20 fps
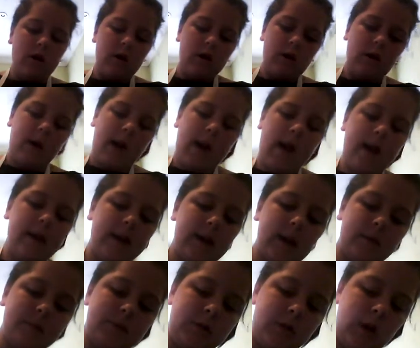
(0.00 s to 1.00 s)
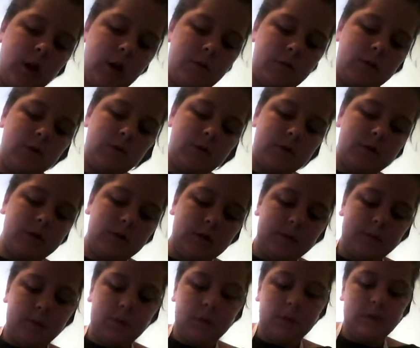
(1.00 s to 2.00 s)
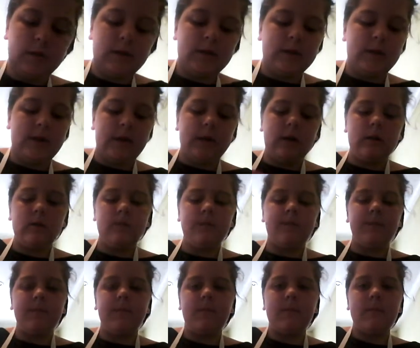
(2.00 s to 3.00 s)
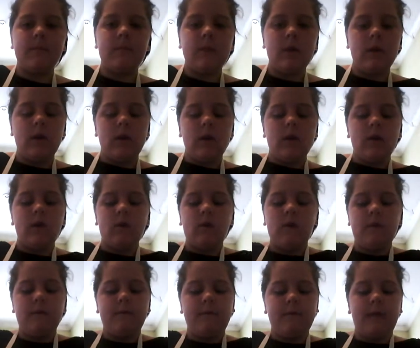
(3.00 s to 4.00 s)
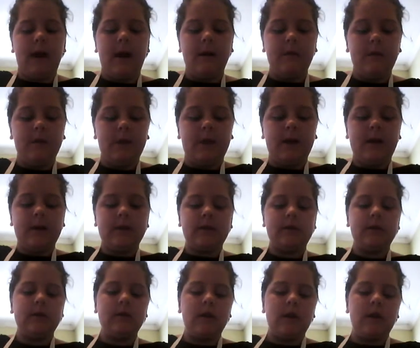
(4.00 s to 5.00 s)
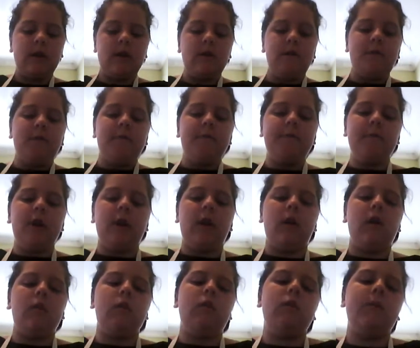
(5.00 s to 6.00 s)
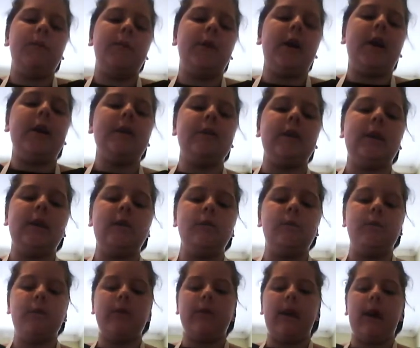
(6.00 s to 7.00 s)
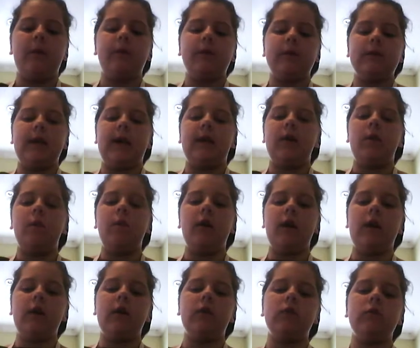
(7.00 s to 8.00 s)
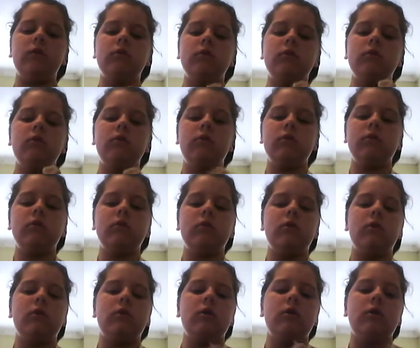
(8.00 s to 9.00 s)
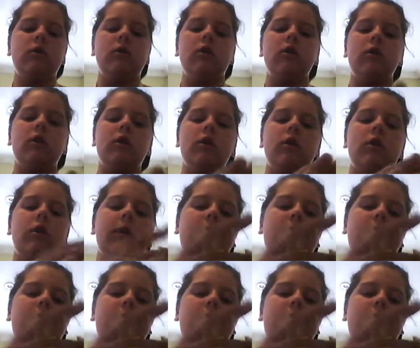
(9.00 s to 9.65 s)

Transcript: you can keep stirring with the wooden spoon until all the flour is fully incorporated, but that will take a while. You